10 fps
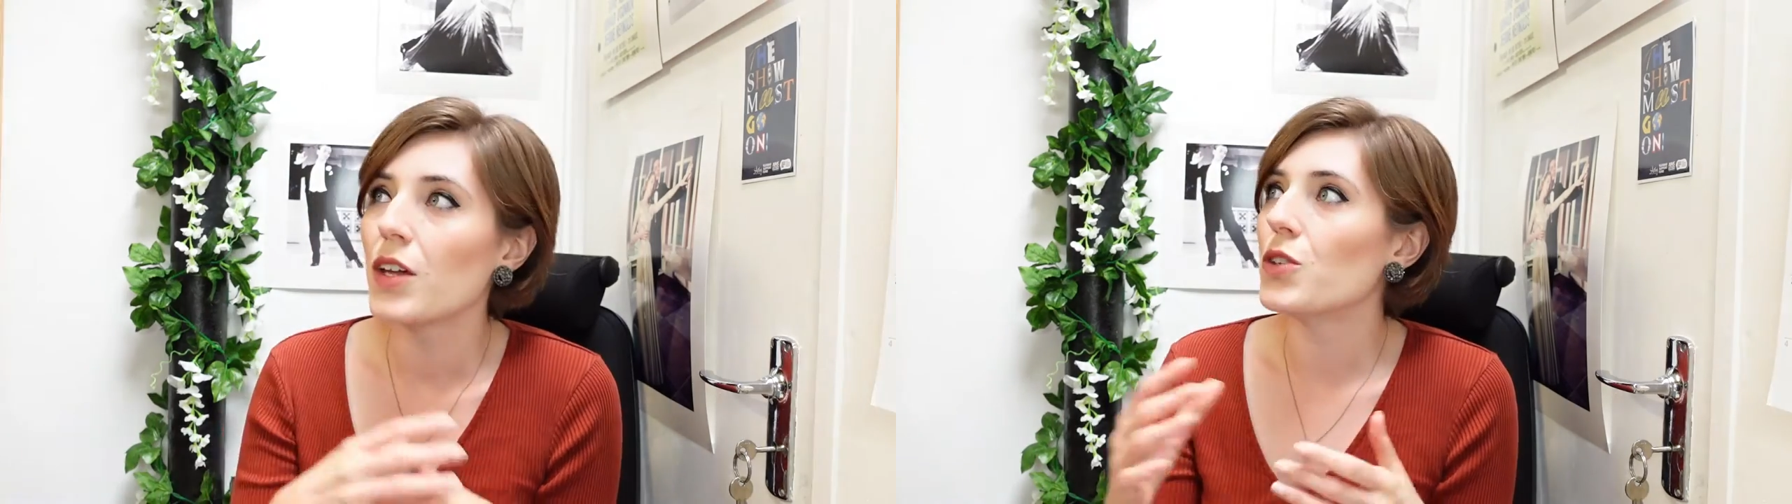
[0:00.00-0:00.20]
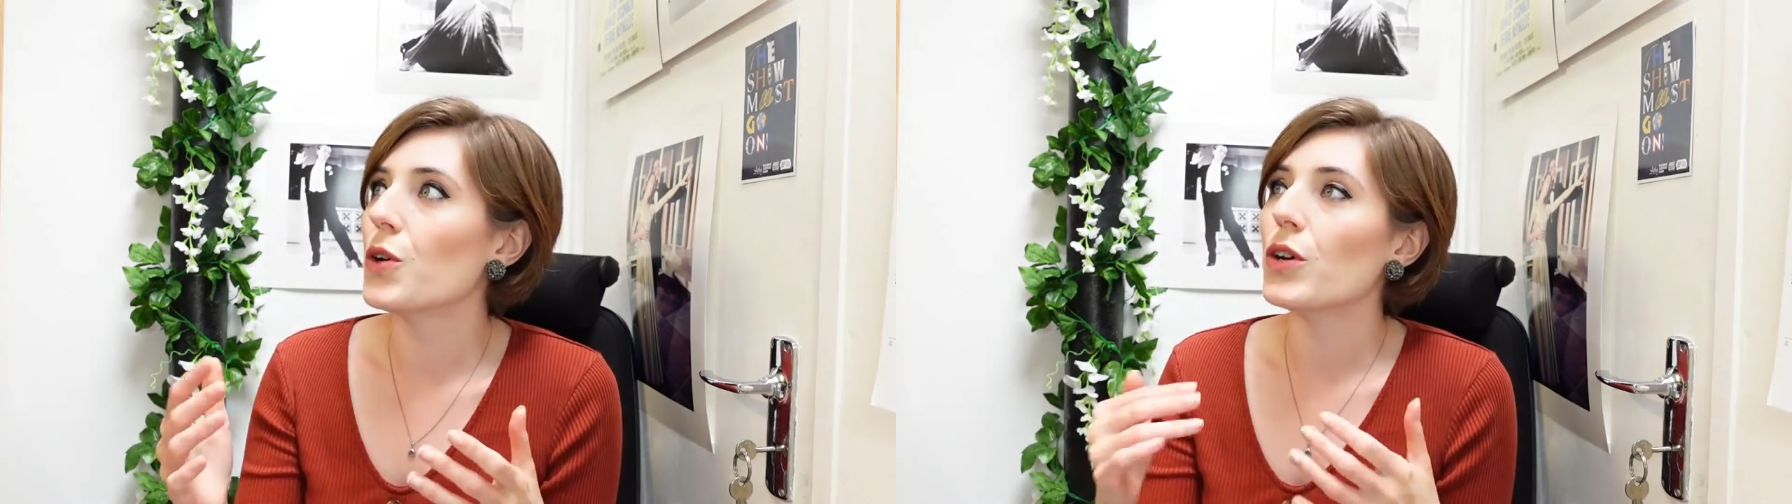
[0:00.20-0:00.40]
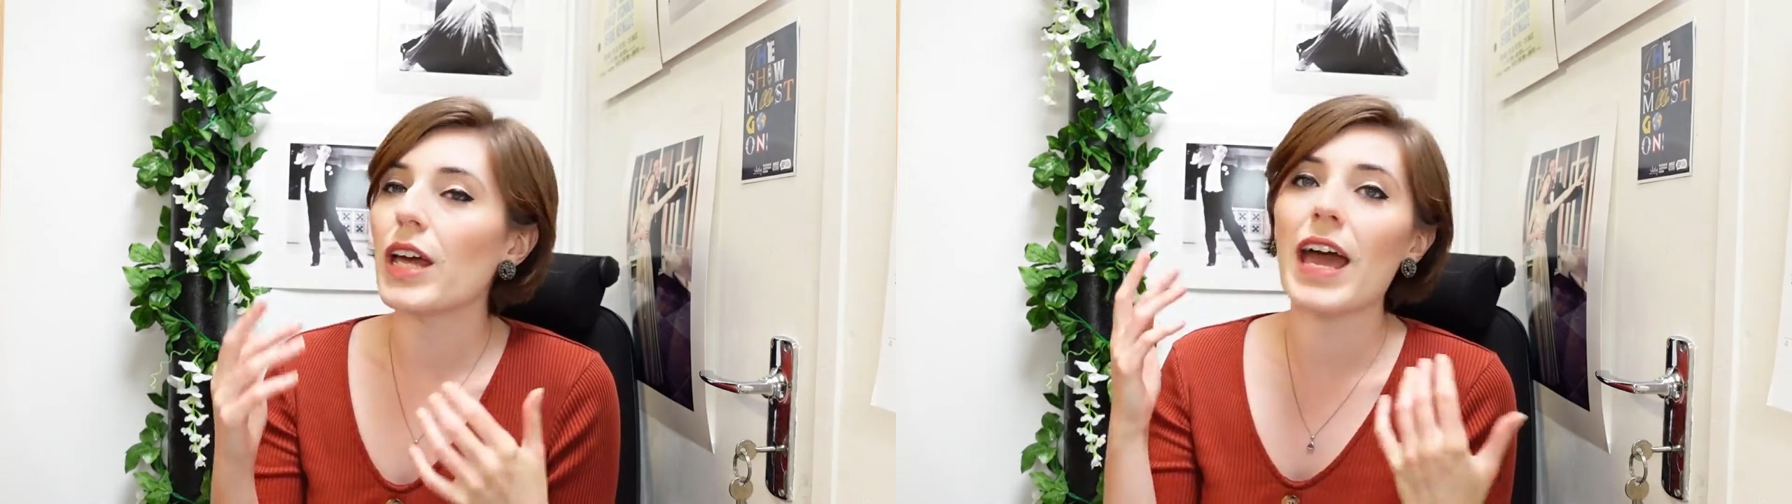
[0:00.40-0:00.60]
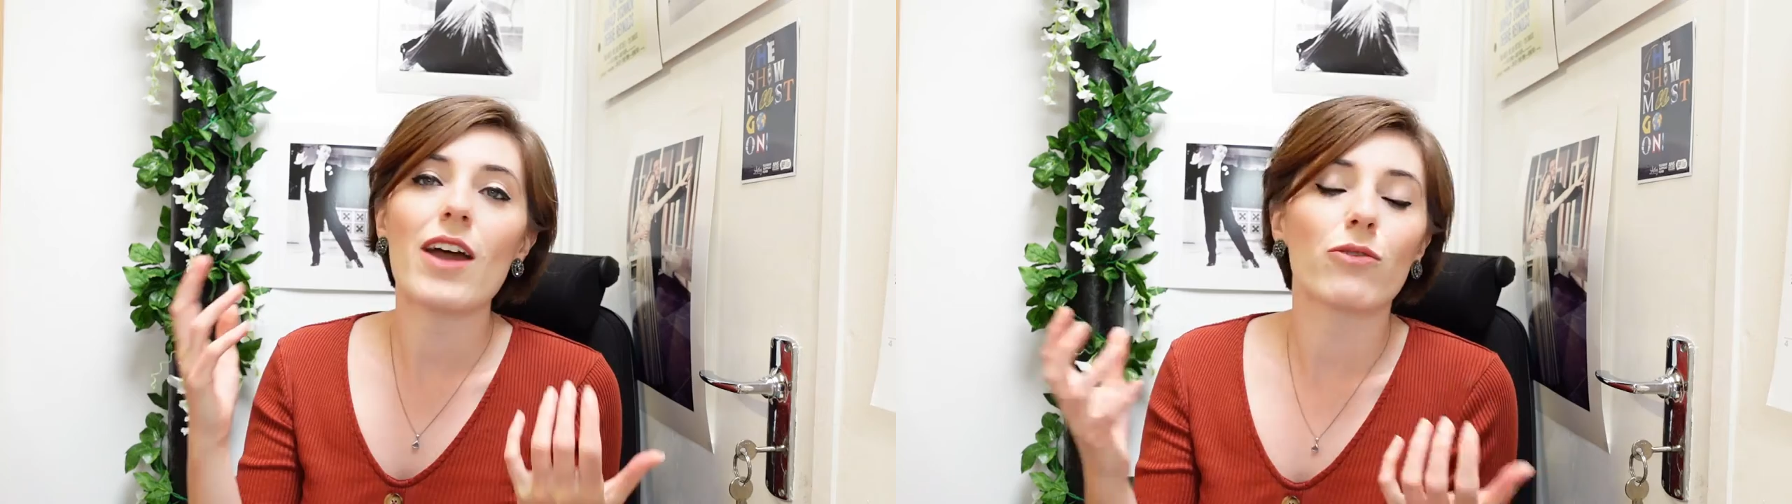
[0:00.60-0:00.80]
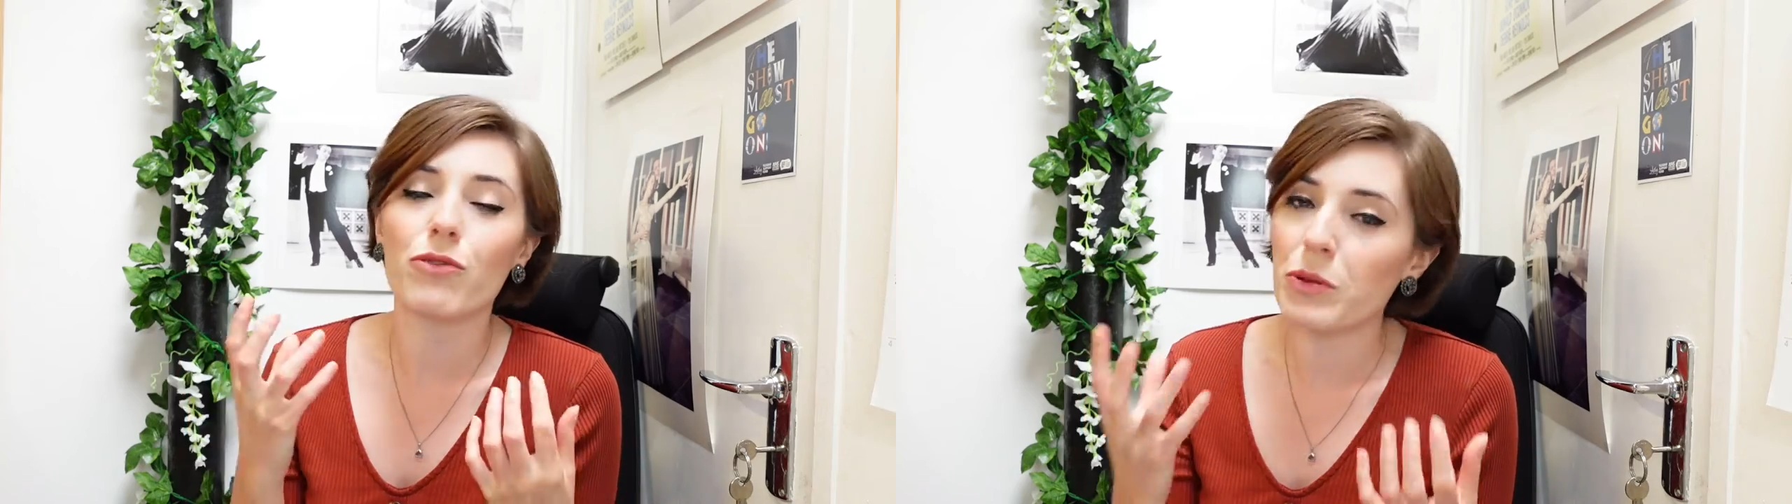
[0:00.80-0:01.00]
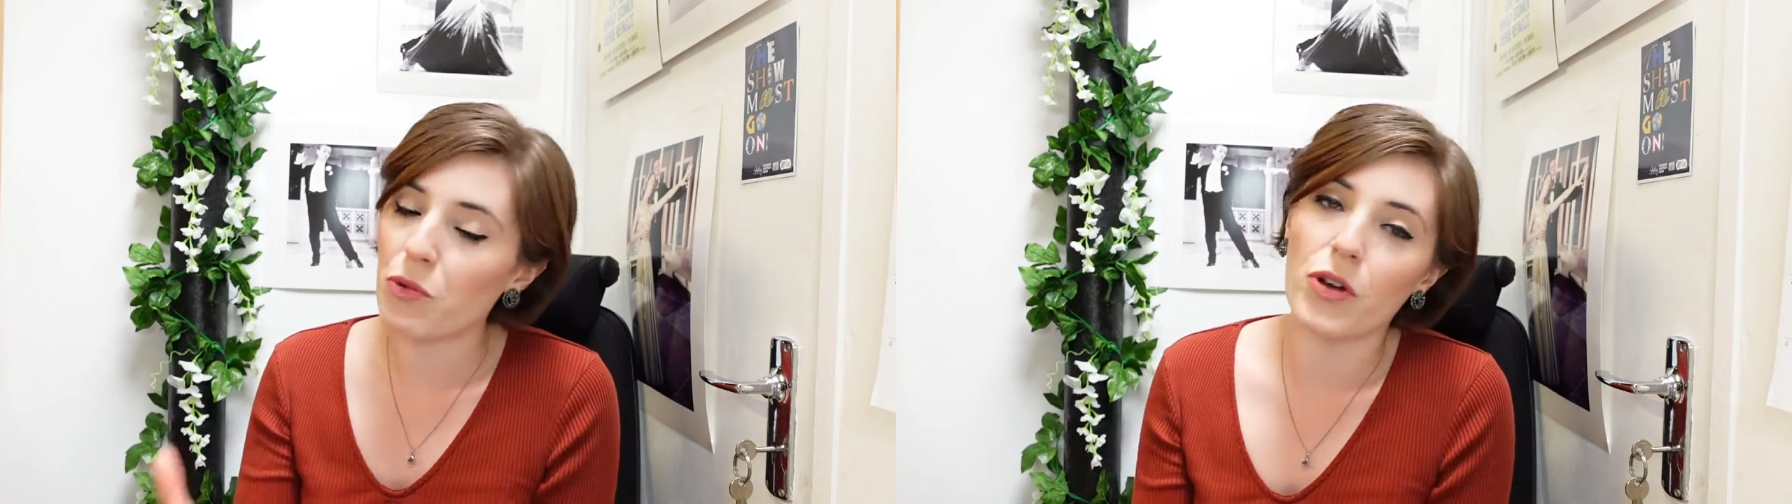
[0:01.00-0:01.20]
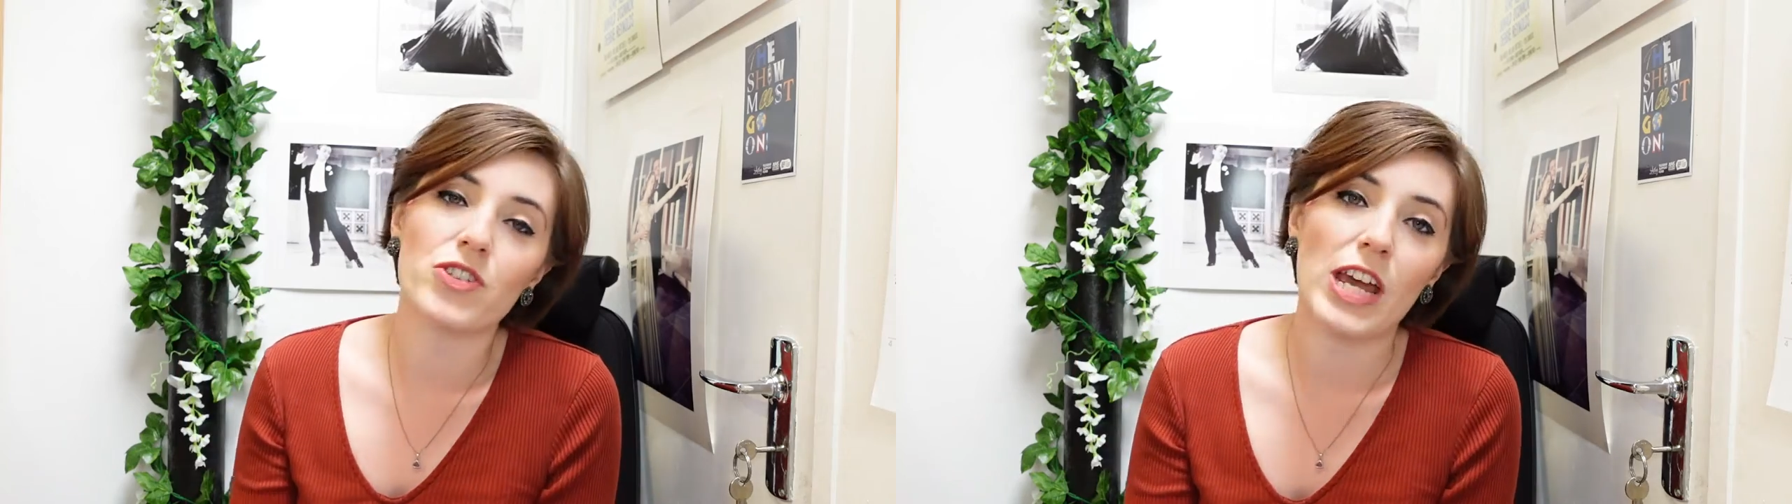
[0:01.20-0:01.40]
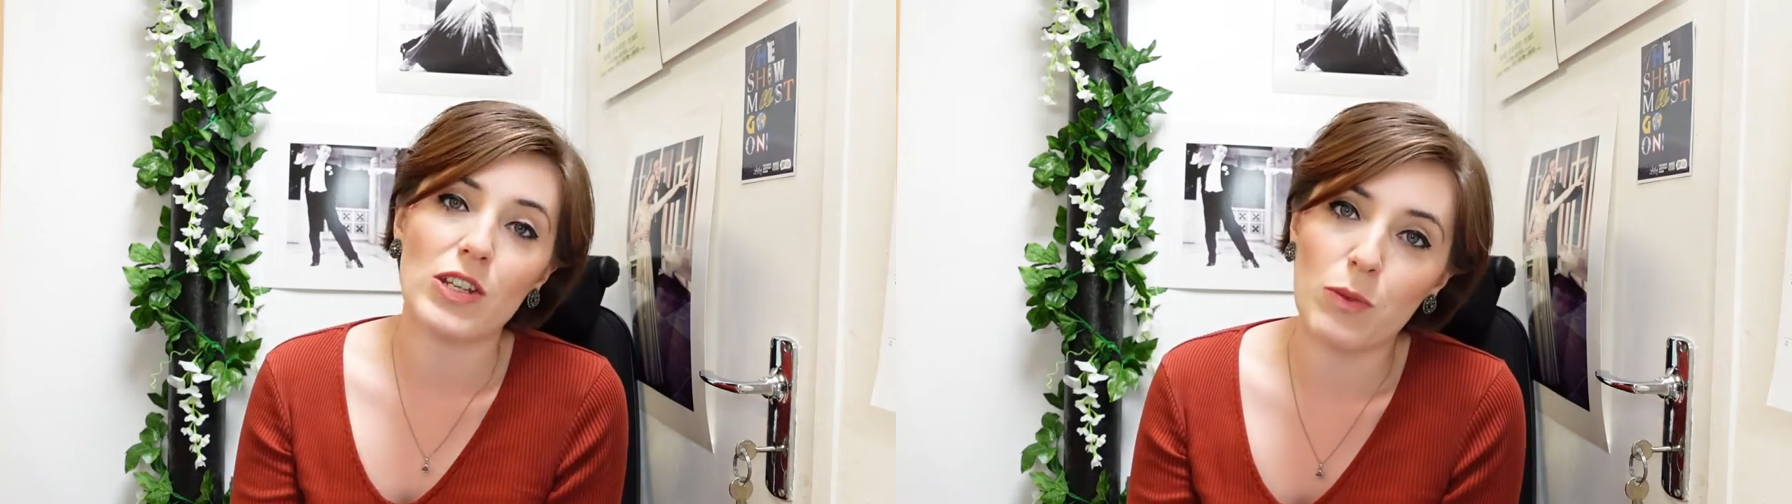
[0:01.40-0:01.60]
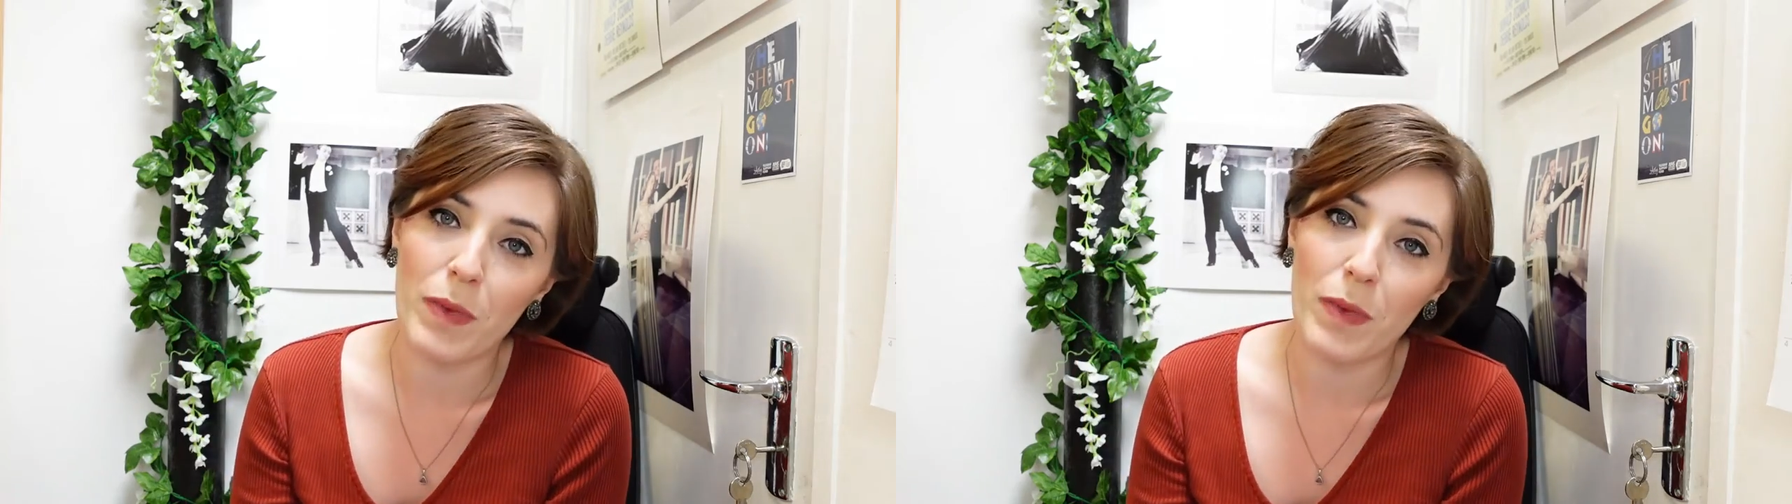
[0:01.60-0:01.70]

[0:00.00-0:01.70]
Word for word: Not every project you